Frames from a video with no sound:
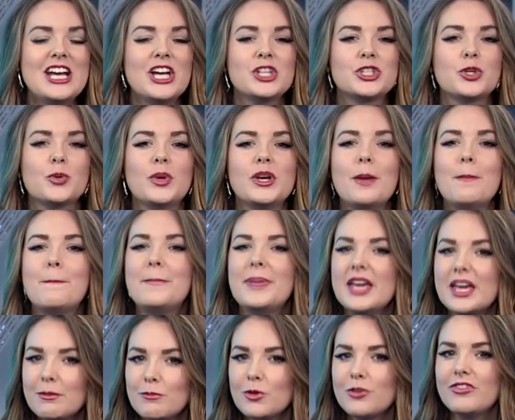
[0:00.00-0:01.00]
so when a
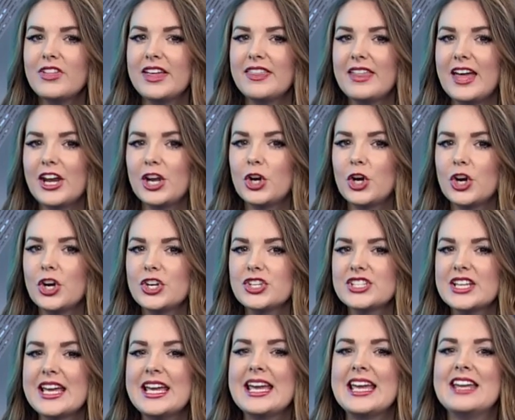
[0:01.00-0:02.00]
big move like that
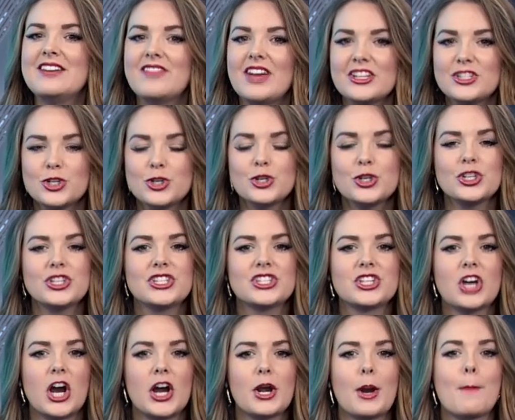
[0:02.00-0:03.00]
occurs, investors should
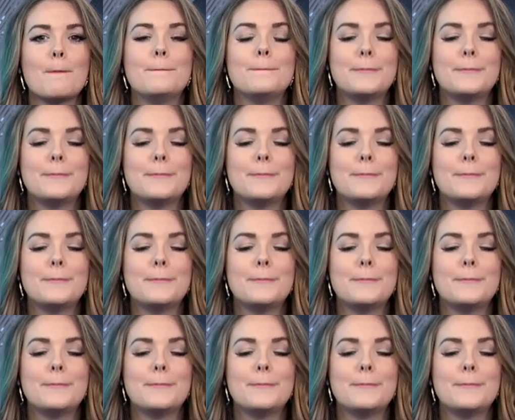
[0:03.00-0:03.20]
start